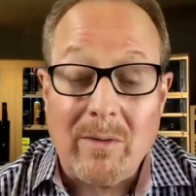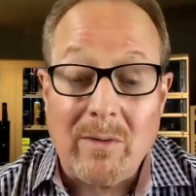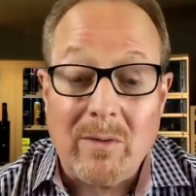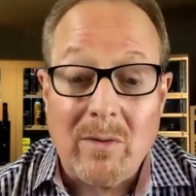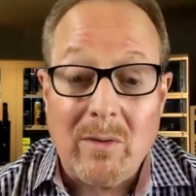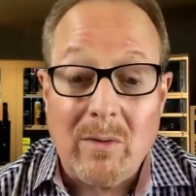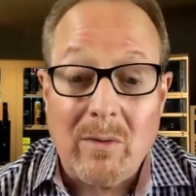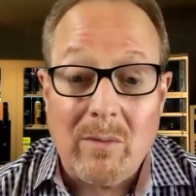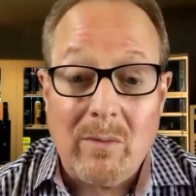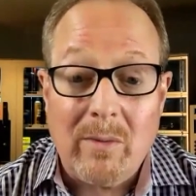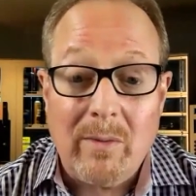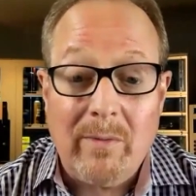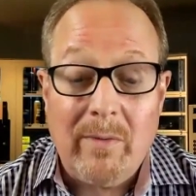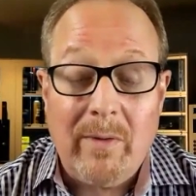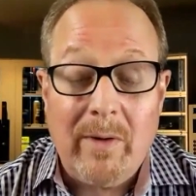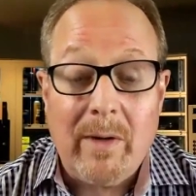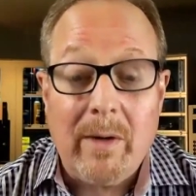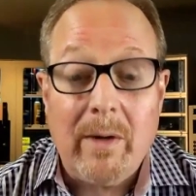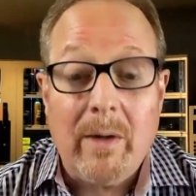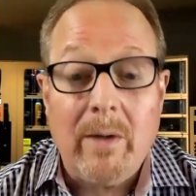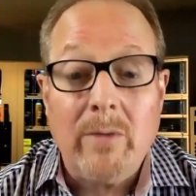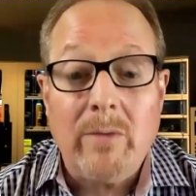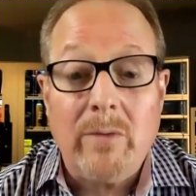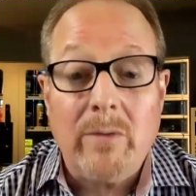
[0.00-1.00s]
So we've
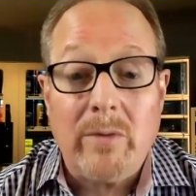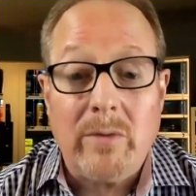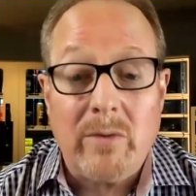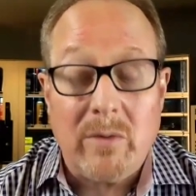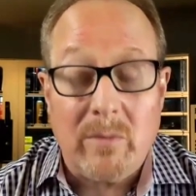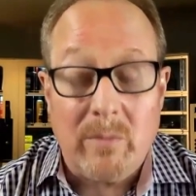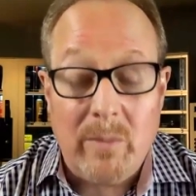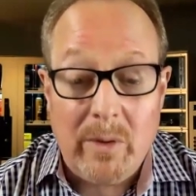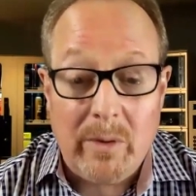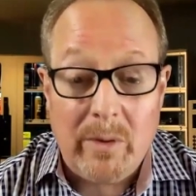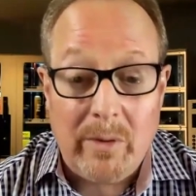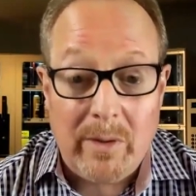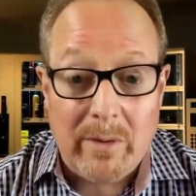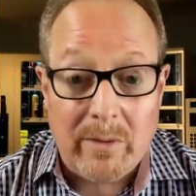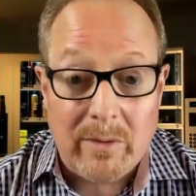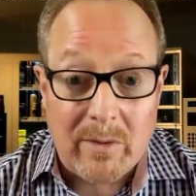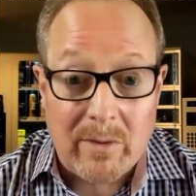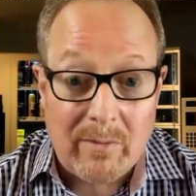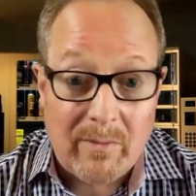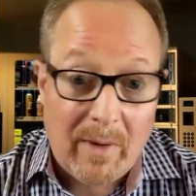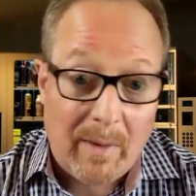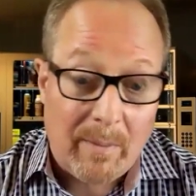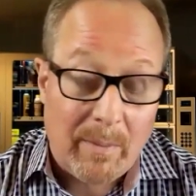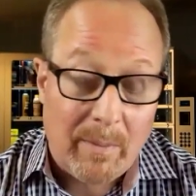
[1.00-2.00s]
had hundreds of millions
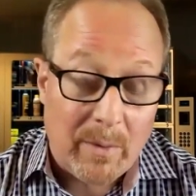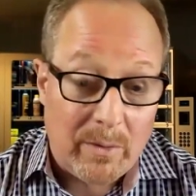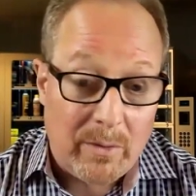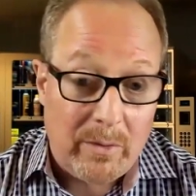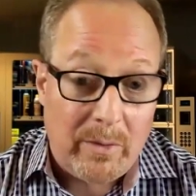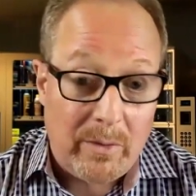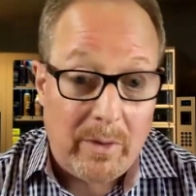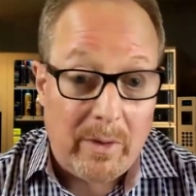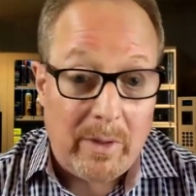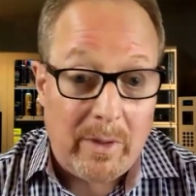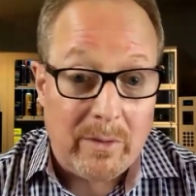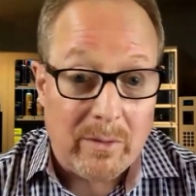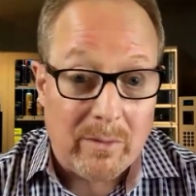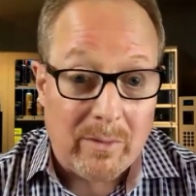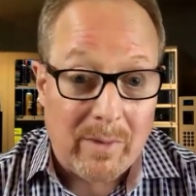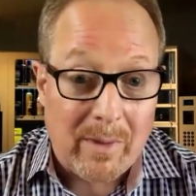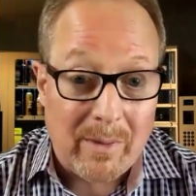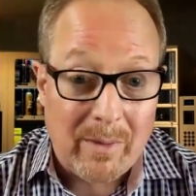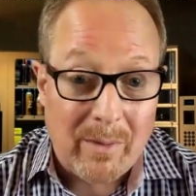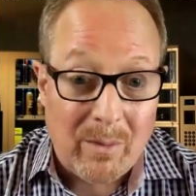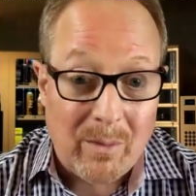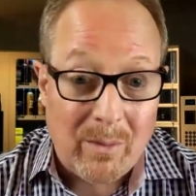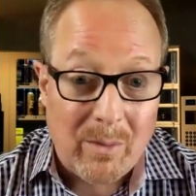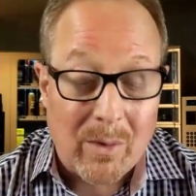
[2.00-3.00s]
of opportunities
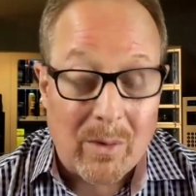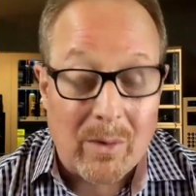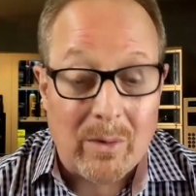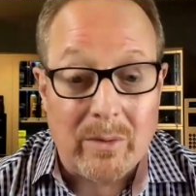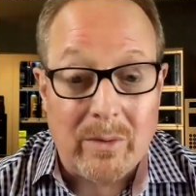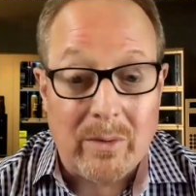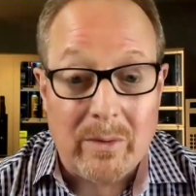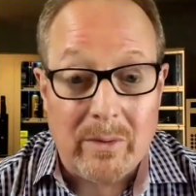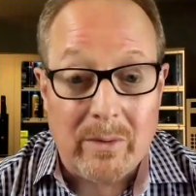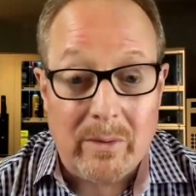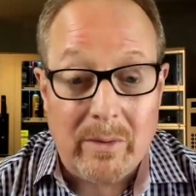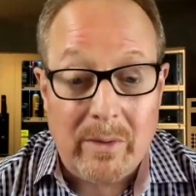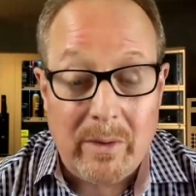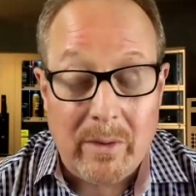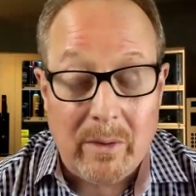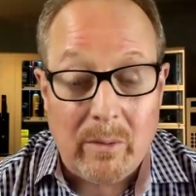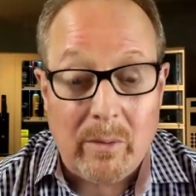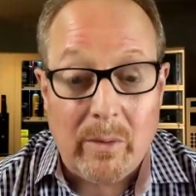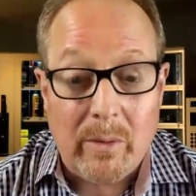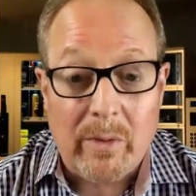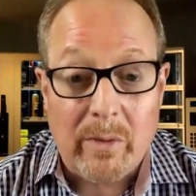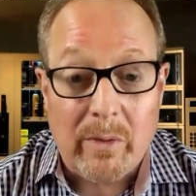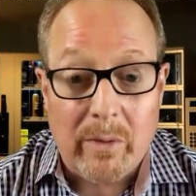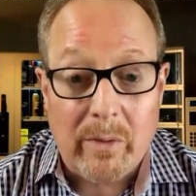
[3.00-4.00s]
around the world to deal
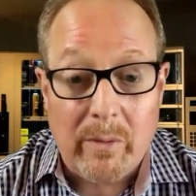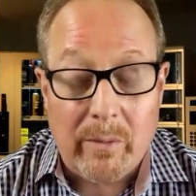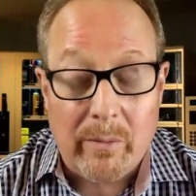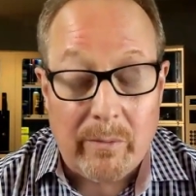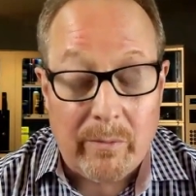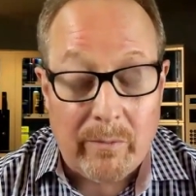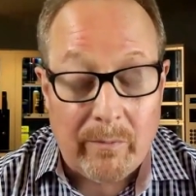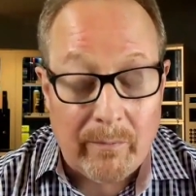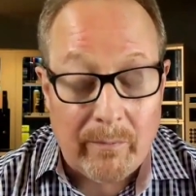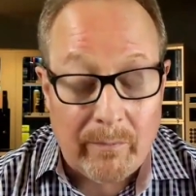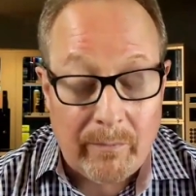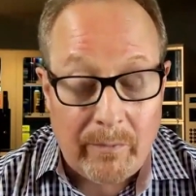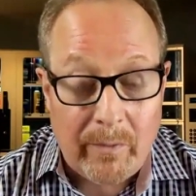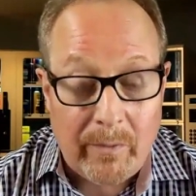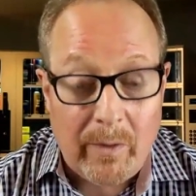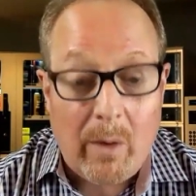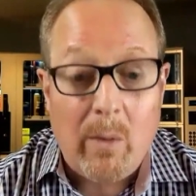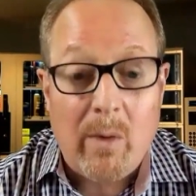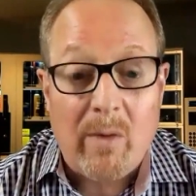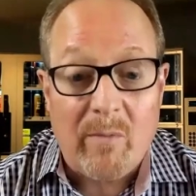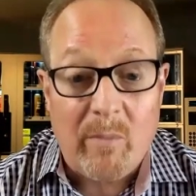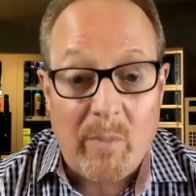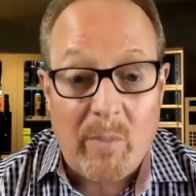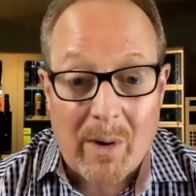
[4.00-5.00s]
with the
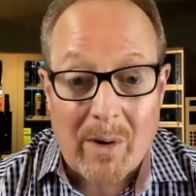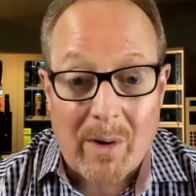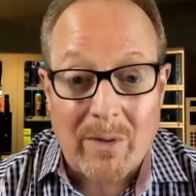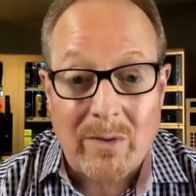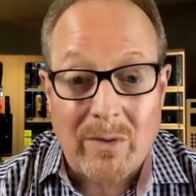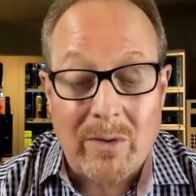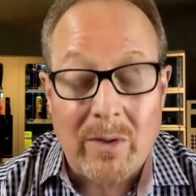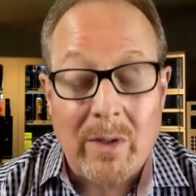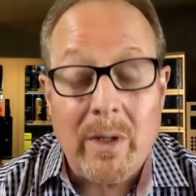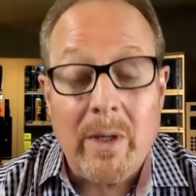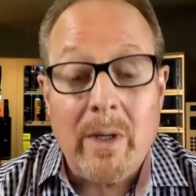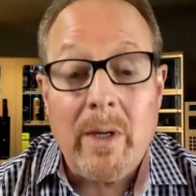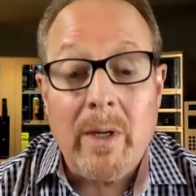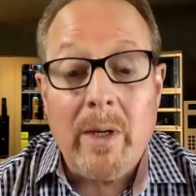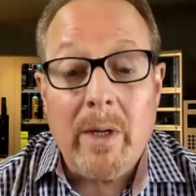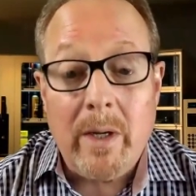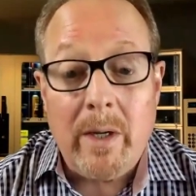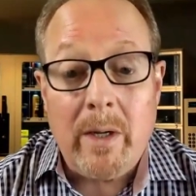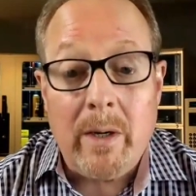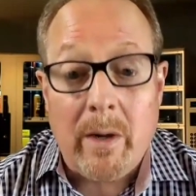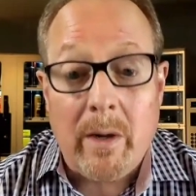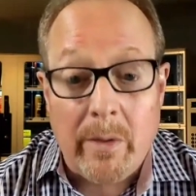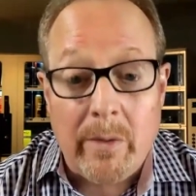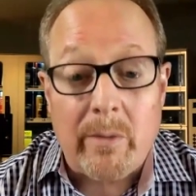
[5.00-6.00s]
flow of parts
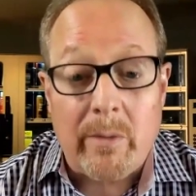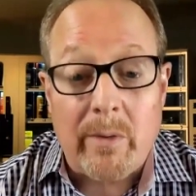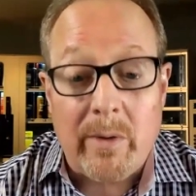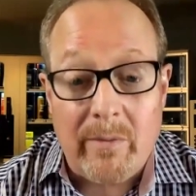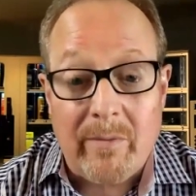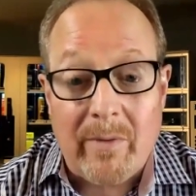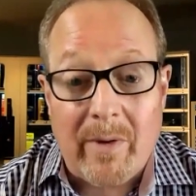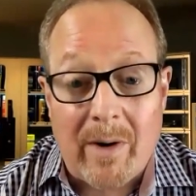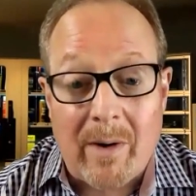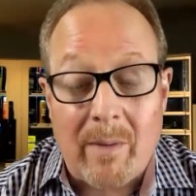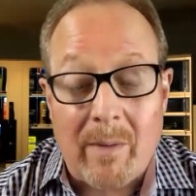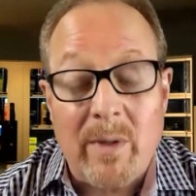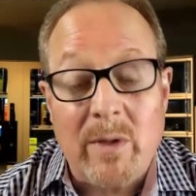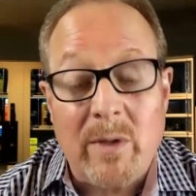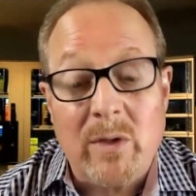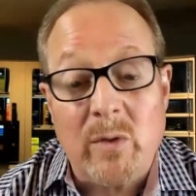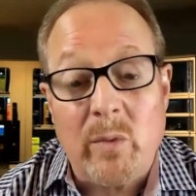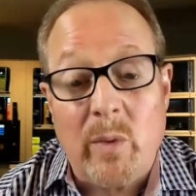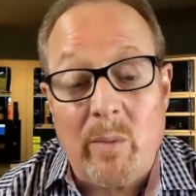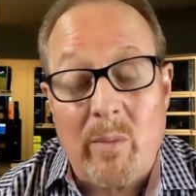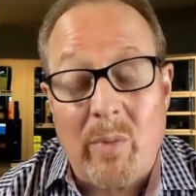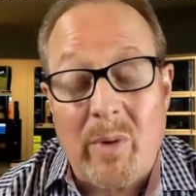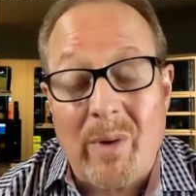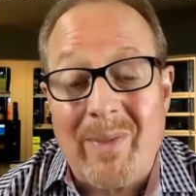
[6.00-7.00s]
in other environments,
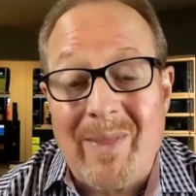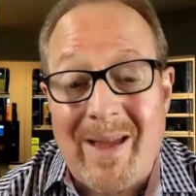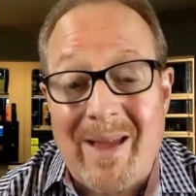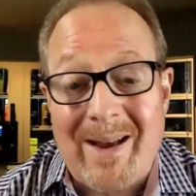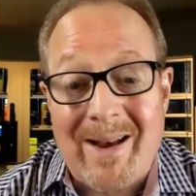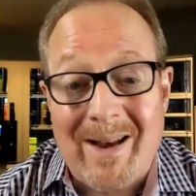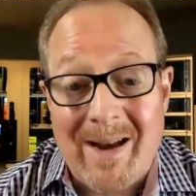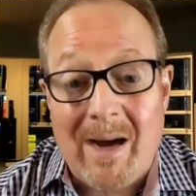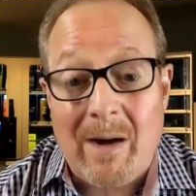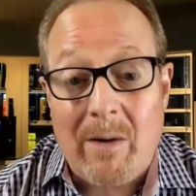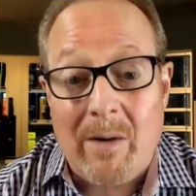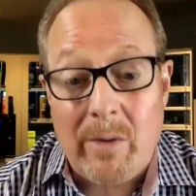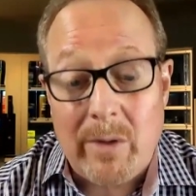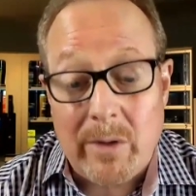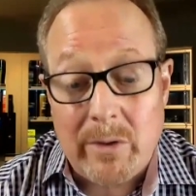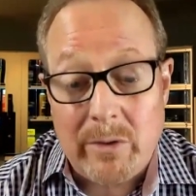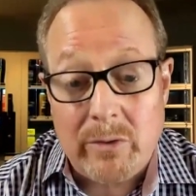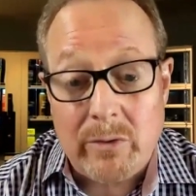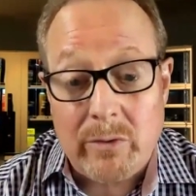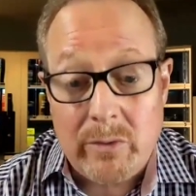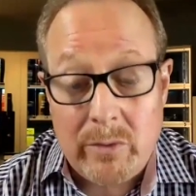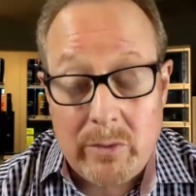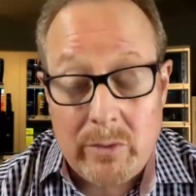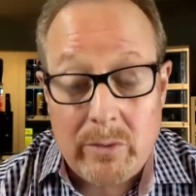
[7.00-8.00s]
and we bring that
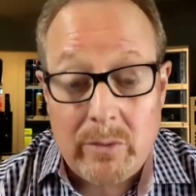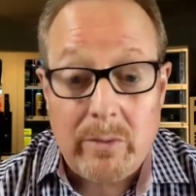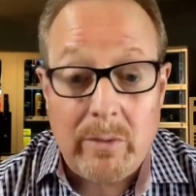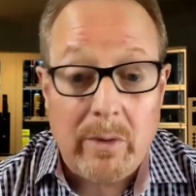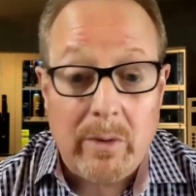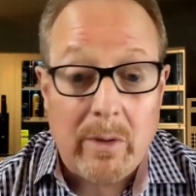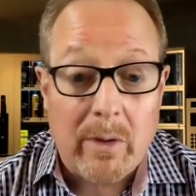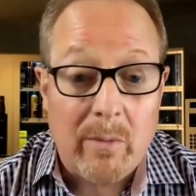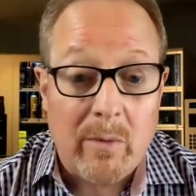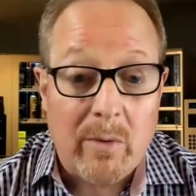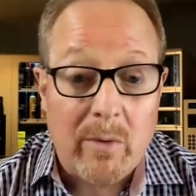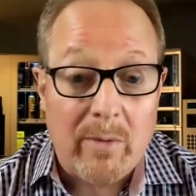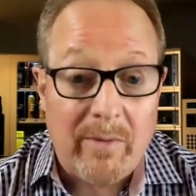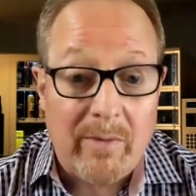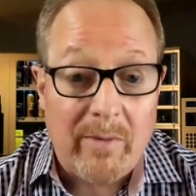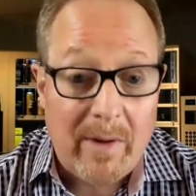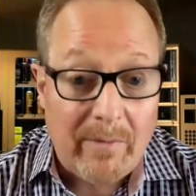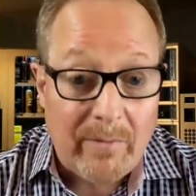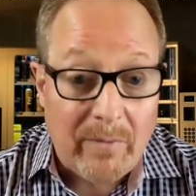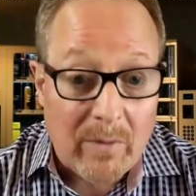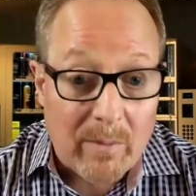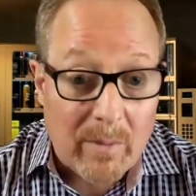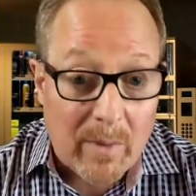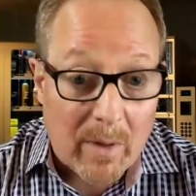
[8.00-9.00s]
knowledge to the automotive
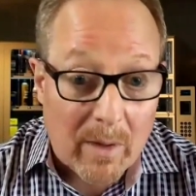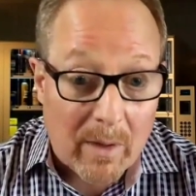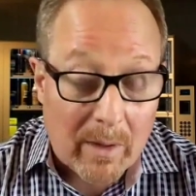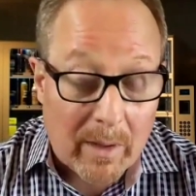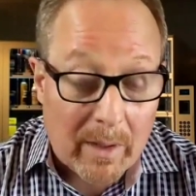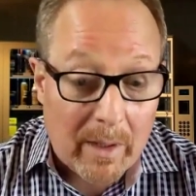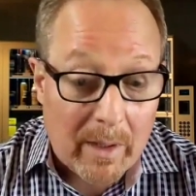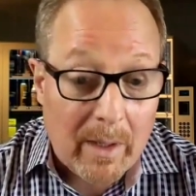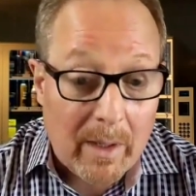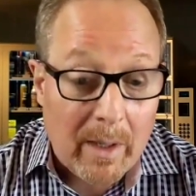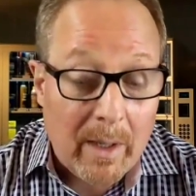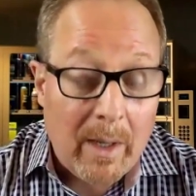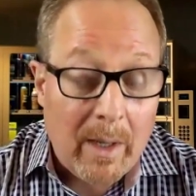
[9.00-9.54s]
aftermarket.